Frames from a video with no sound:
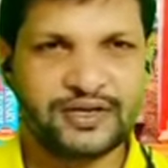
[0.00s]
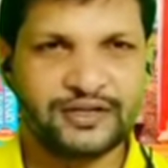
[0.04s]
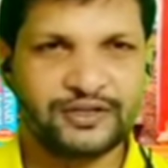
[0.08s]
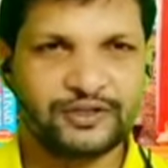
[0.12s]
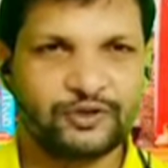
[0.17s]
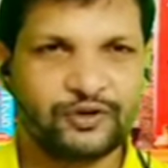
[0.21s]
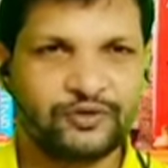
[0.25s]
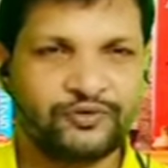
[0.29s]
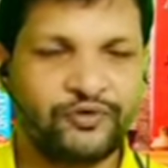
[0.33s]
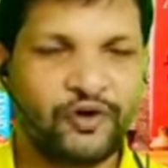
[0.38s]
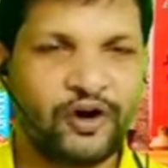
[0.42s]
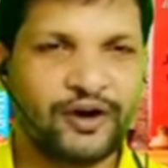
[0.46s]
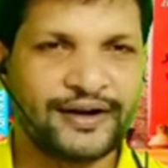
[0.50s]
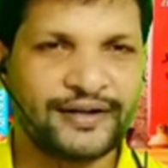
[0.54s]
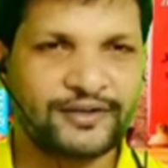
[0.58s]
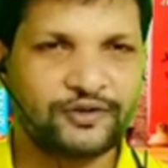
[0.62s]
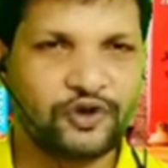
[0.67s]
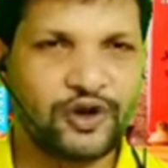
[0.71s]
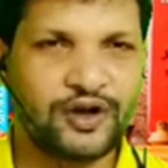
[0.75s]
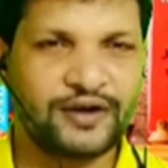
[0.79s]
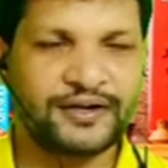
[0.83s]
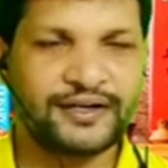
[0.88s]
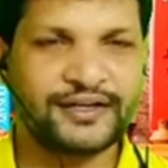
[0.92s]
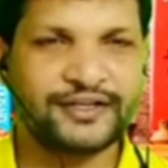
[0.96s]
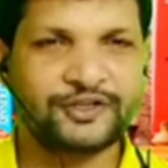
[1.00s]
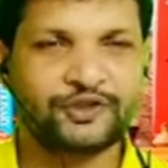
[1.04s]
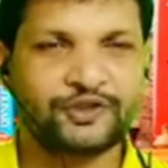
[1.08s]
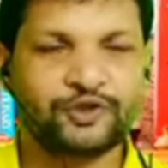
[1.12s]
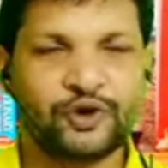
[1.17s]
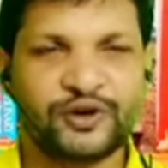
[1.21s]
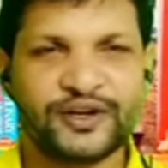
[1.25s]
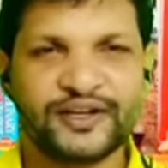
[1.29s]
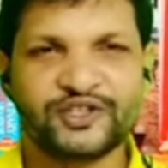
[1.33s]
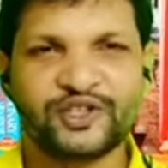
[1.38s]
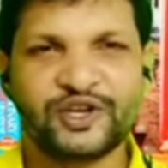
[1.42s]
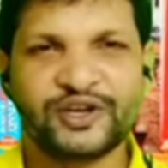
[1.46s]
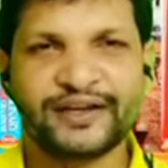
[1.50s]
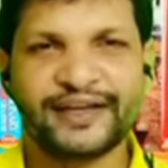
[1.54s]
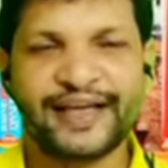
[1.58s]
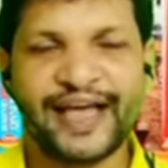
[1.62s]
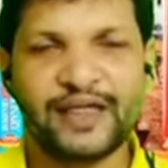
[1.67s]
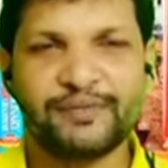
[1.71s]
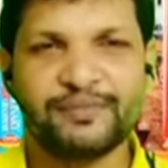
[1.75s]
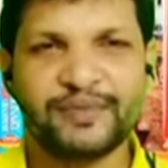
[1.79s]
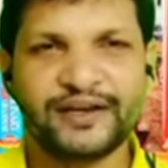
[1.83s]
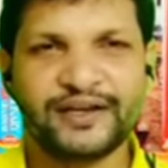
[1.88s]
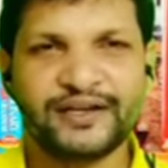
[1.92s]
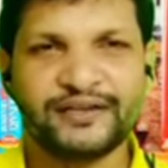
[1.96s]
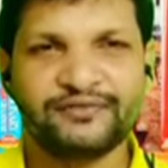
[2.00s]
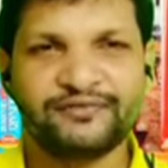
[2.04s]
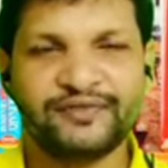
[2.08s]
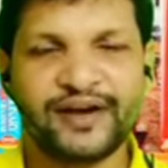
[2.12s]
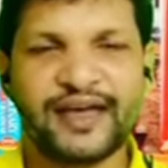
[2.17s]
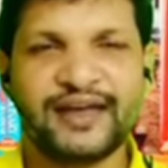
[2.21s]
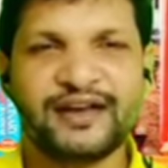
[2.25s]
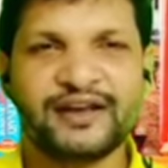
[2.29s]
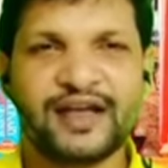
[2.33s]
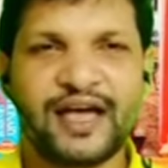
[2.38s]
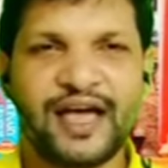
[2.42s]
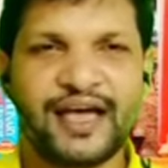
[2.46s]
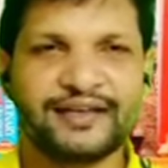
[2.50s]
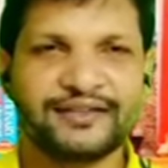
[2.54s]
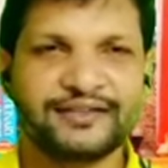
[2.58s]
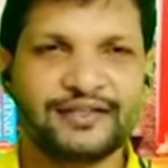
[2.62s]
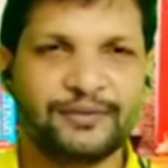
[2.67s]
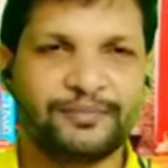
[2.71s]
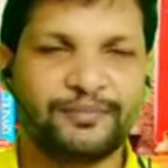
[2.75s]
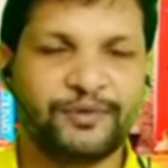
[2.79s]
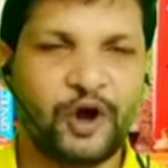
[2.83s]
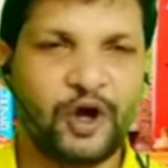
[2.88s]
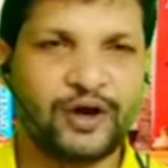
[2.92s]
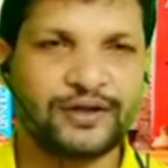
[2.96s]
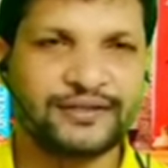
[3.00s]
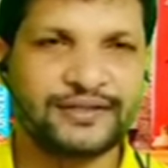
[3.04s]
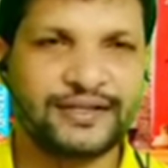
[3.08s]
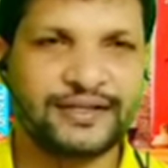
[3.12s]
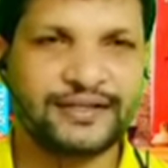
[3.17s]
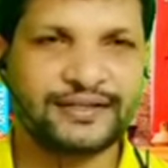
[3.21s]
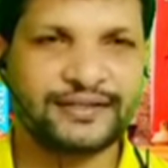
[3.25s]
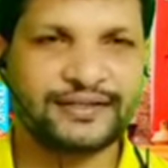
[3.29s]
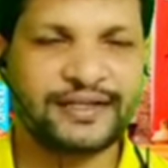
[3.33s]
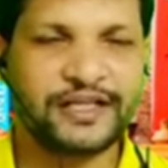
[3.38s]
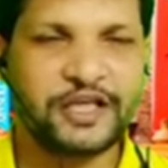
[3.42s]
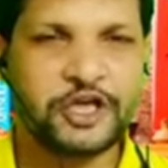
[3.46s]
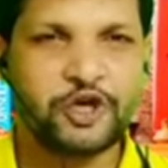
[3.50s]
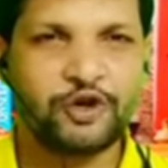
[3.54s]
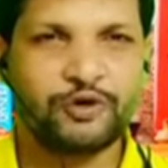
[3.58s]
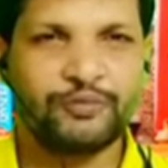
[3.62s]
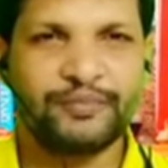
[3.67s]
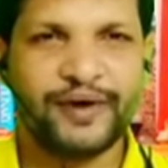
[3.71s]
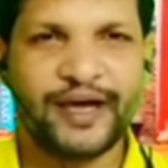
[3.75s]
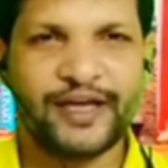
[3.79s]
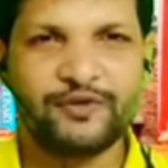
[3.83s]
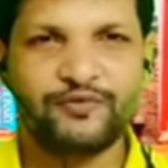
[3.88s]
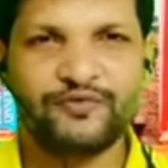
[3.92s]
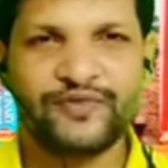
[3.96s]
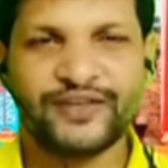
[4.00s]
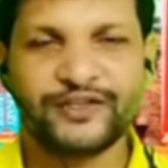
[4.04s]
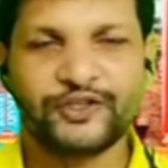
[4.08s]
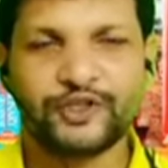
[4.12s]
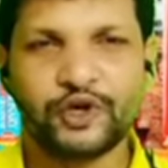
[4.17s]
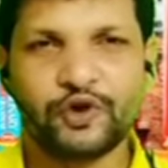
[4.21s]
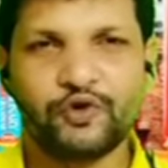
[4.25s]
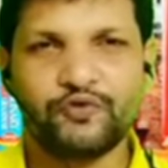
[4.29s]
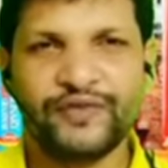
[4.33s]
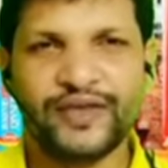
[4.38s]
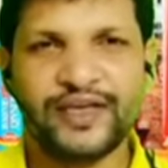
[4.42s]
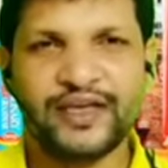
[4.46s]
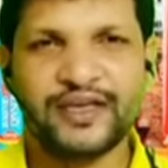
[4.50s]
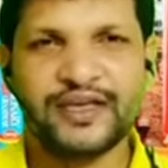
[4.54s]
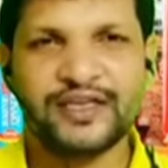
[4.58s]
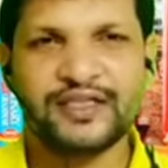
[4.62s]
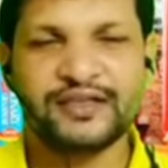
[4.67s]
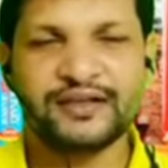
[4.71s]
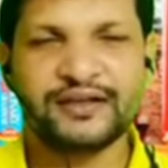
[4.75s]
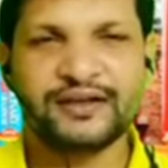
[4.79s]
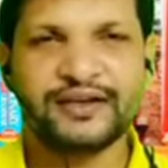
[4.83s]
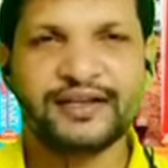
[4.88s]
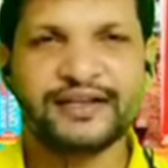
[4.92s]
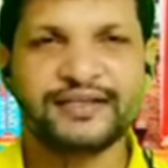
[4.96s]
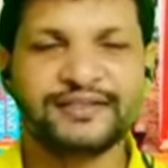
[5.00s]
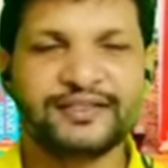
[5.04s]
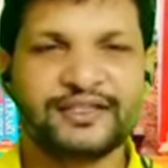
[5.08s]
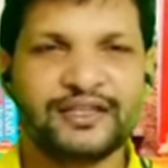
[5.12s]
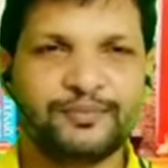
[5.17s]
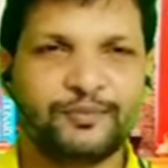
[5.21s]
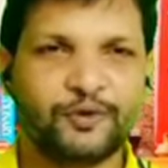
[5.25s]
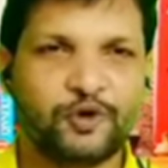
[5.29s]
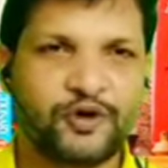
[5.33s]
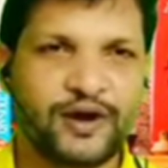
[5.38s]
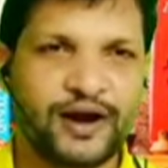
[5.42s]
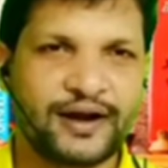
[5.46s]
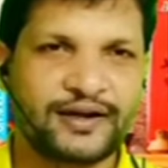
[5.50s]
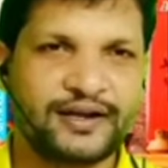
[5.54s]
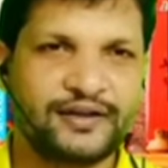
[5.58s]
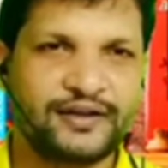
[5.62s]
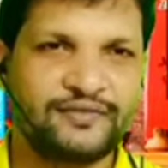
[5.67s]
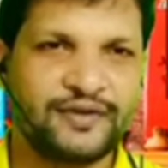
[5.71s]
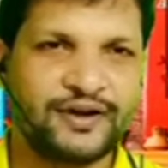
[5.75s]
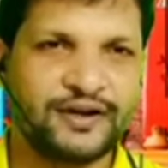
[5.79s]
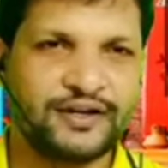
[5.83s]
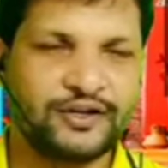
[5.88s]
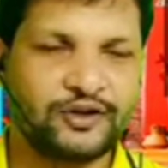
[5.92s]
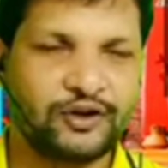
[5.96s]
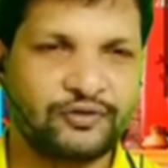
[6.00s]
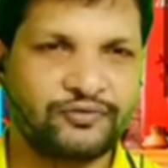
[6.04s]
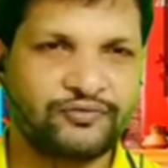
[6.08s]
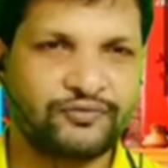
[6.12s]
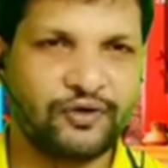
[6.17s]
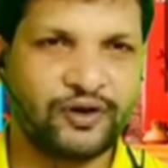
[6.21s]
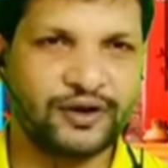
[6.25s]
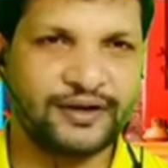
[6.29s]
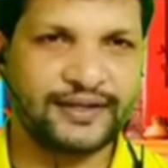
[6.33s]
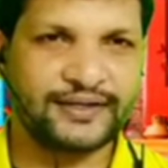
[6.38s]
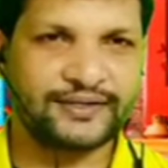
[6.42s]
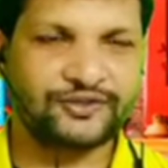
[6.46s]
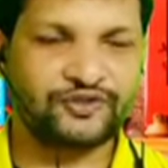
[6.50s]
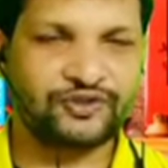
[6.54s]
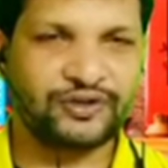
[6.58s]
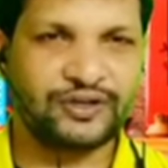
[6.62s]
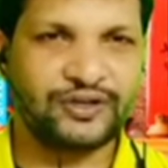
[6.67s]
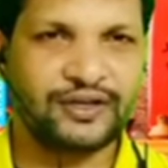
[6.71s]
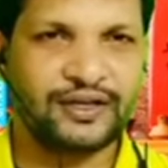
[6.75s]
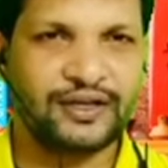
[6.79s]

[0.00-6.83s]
So forest restoration can be defined as the process by which we increase the productivity of forest.